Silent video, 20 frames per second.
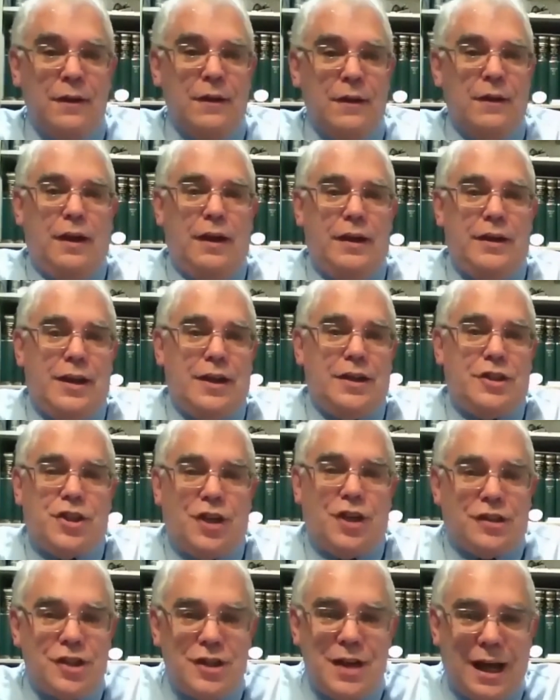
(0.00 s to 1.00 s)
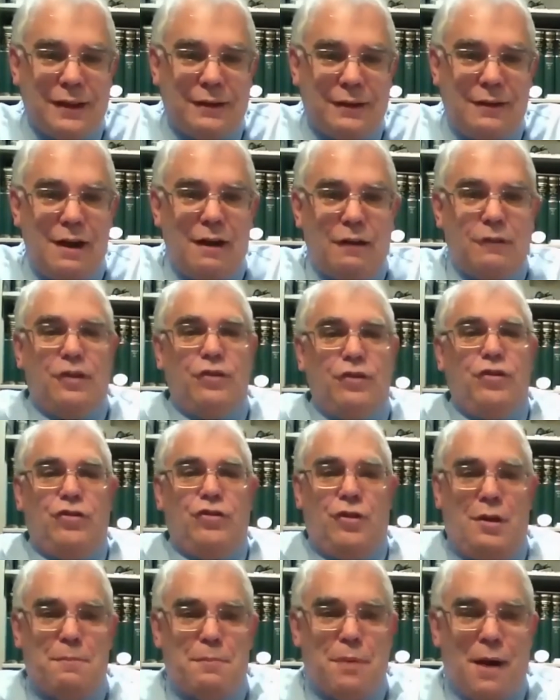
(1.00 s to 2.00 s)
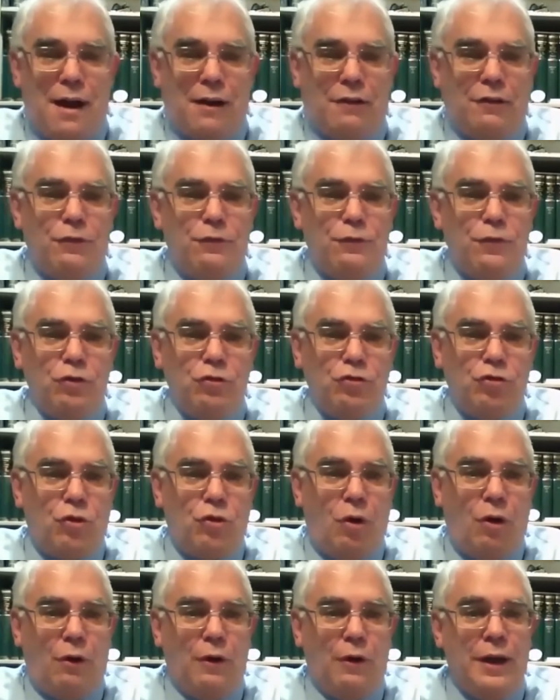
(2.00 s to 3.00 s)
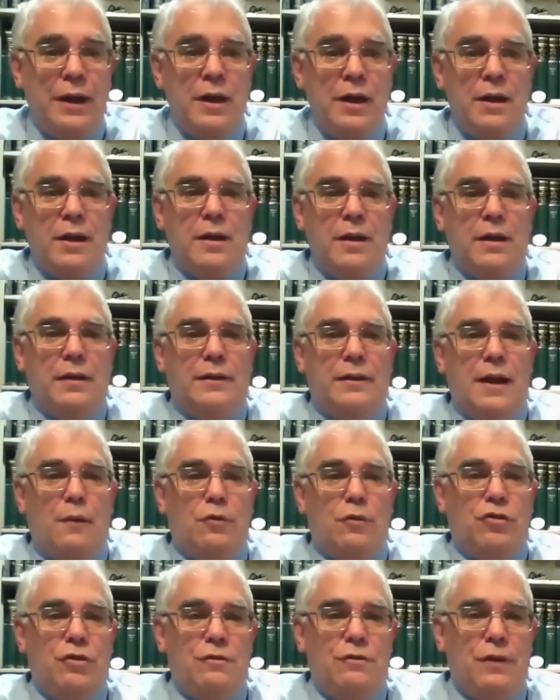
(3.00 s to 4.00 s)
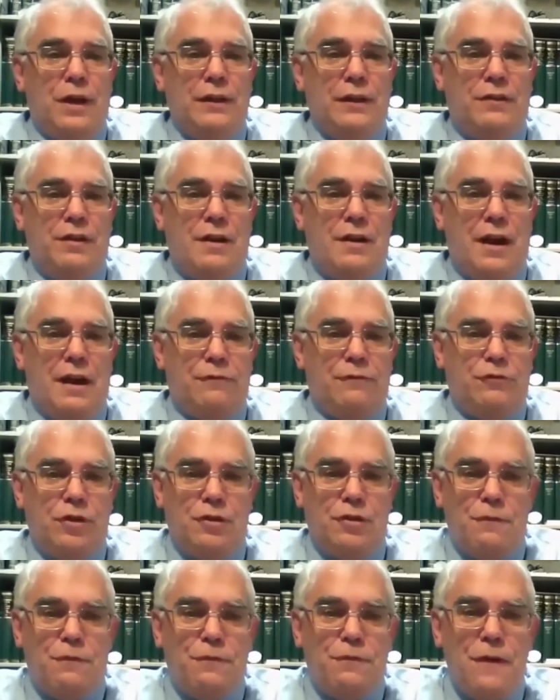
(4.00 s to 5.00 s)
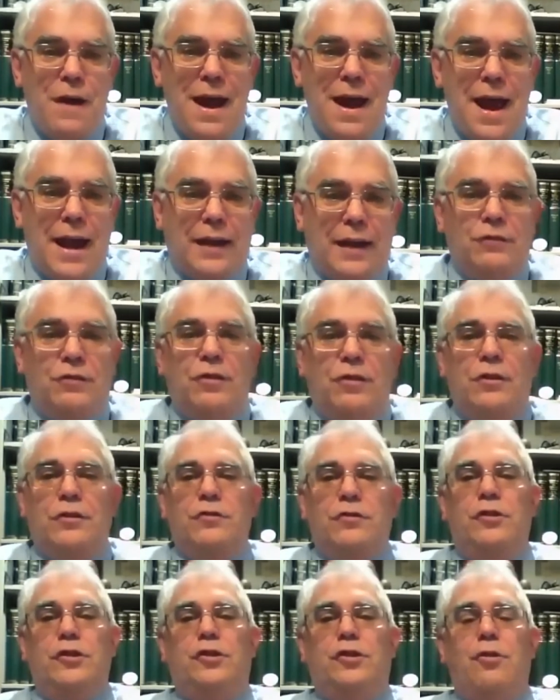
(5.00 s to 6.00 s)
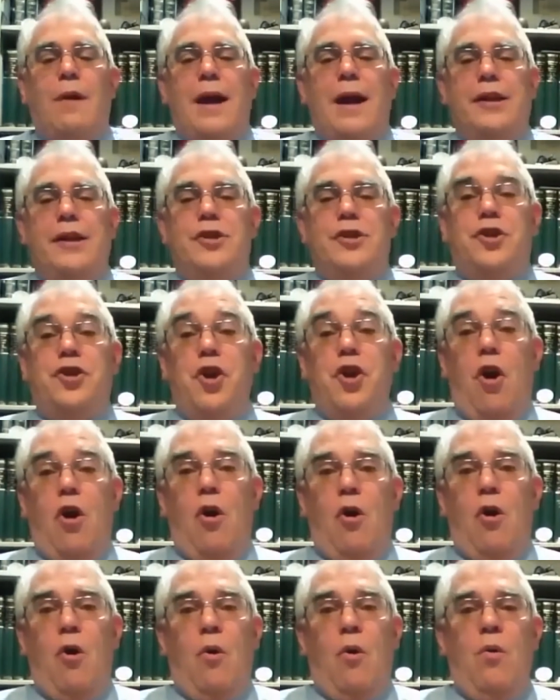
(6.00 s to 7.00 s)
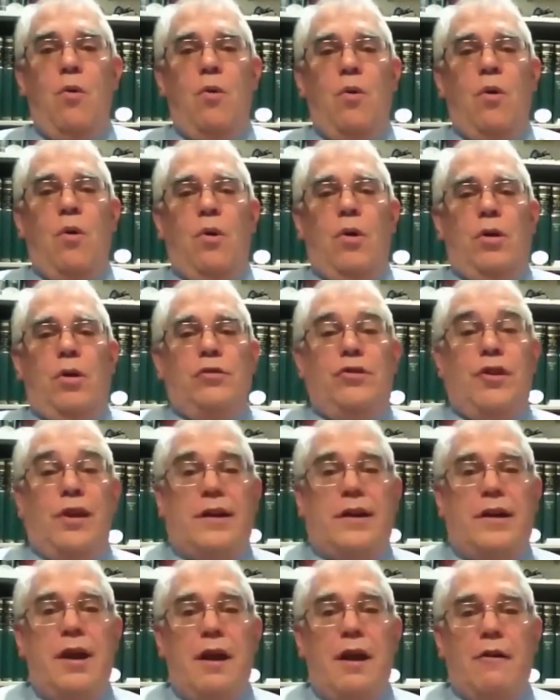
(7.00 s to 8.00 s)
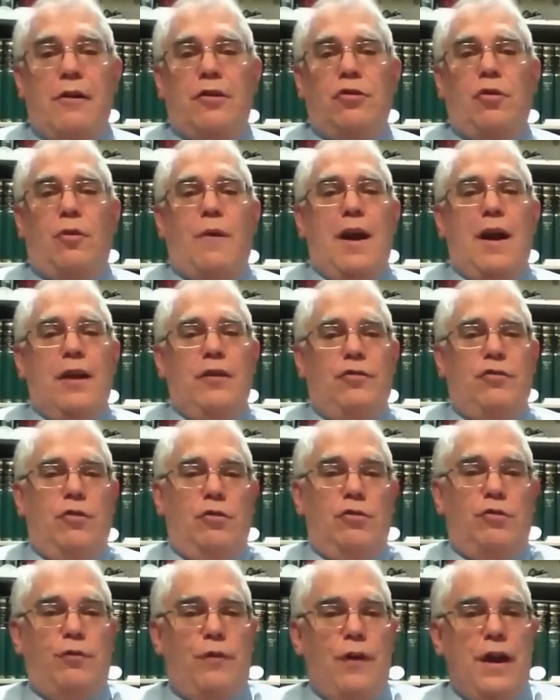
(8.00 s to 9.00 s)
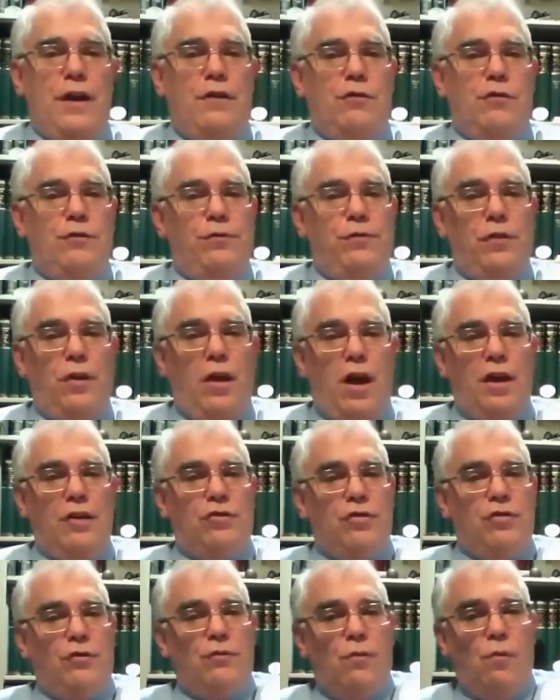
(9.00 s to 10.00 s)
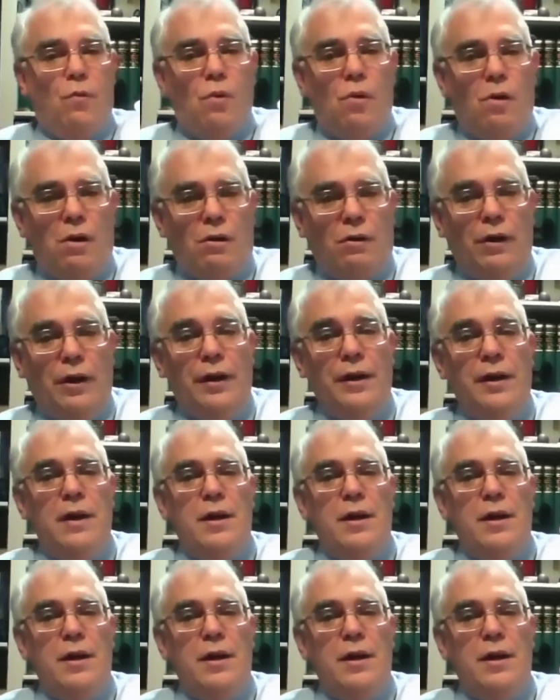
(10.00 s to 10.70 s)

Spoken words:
It's just not there. This is an apocryphal story that was invented after the fact to try to show, to characterize those fatal flaws of Warren